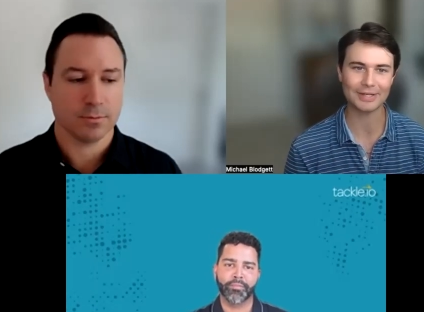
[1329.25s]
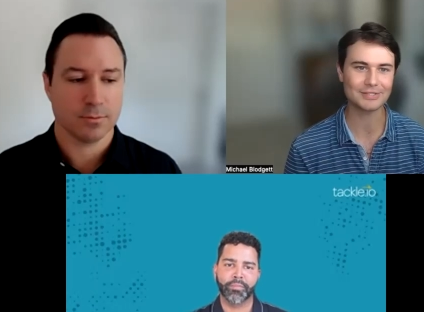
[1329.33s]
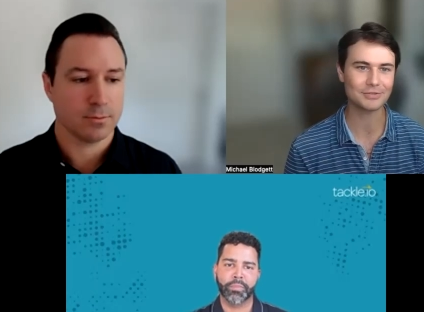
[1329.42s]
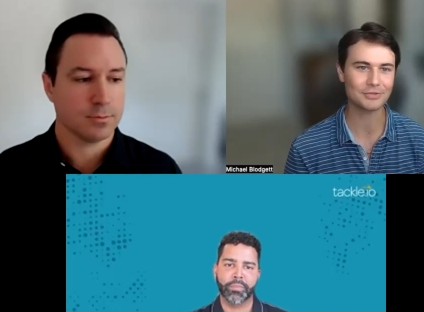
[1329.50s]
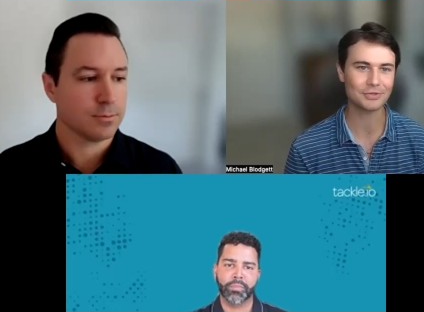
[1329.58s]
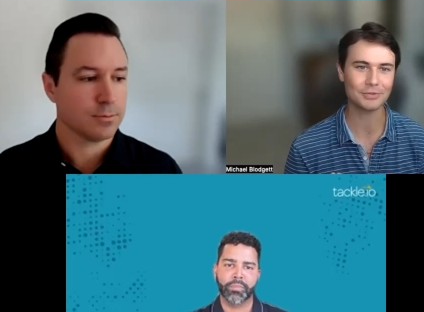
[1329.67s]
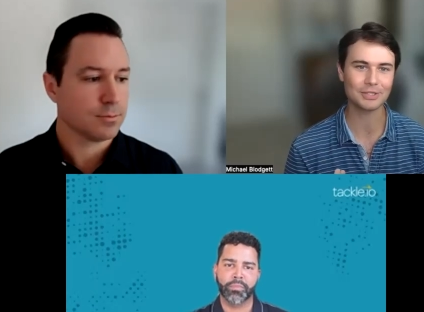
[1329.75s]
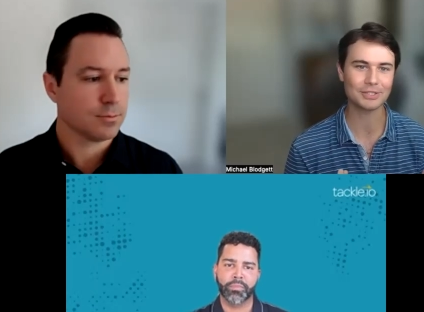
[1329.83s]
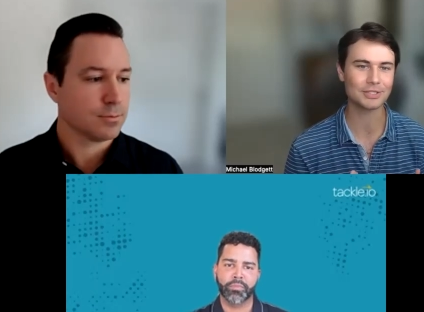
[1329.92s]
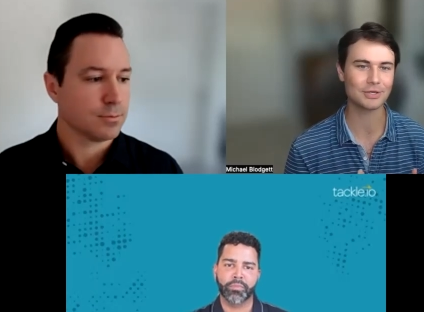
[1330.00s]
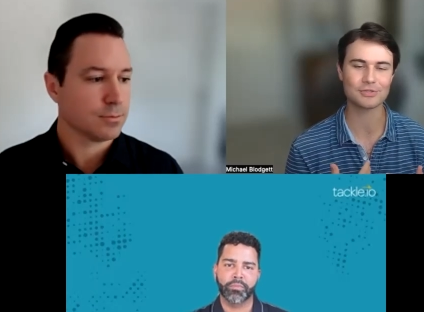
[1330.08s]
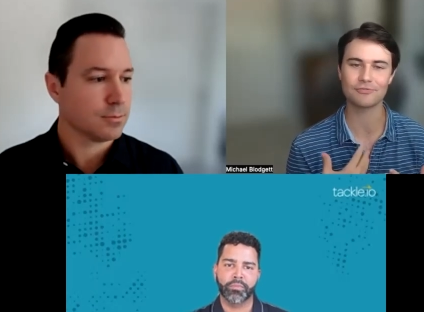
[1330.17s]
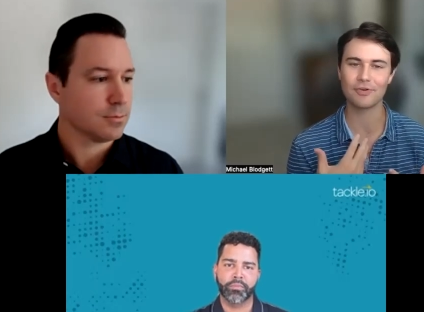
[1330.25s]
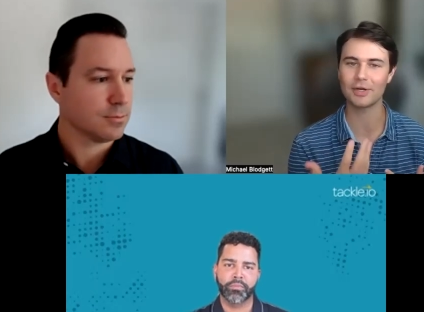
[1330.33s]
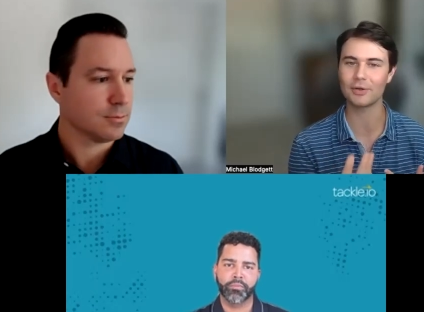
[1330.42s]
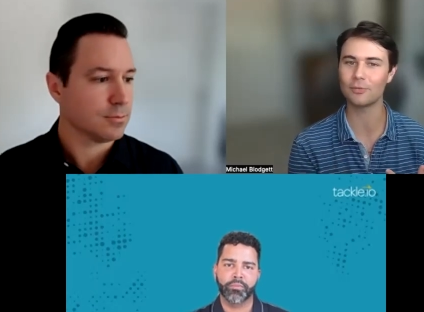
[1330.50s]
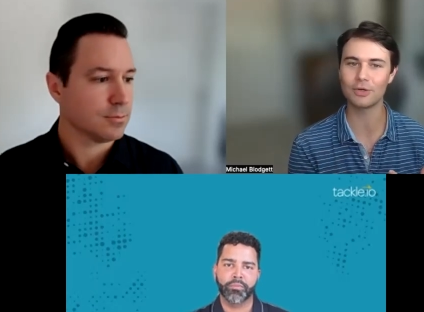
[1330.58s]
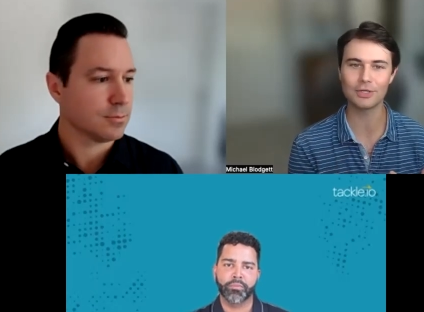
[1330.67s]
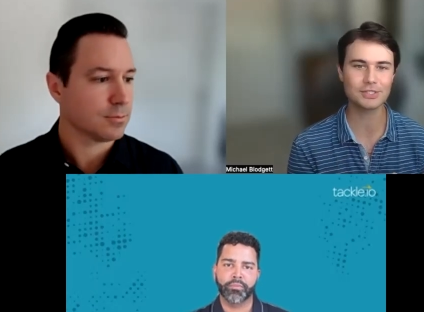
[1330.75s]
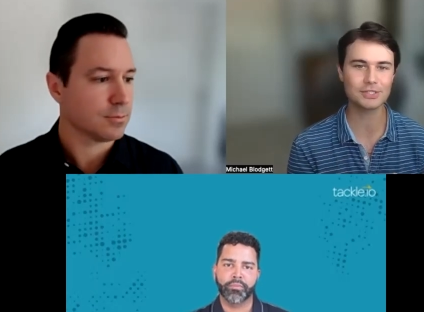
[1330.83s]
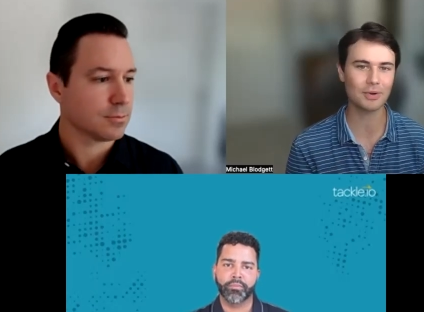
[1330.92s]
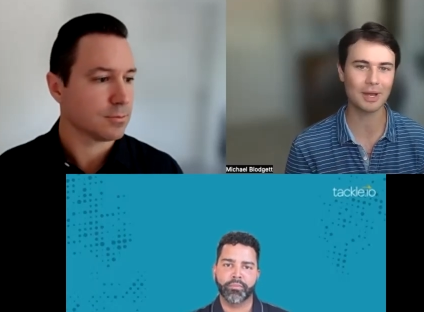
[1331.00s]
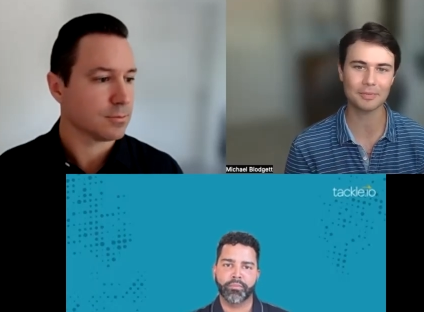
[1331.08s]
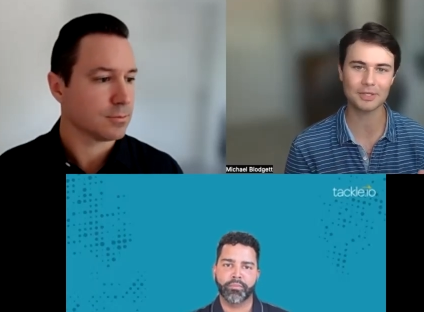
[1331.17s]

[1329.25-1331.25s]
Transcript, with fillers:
Speaker 1: Each of you can share some final words to wrap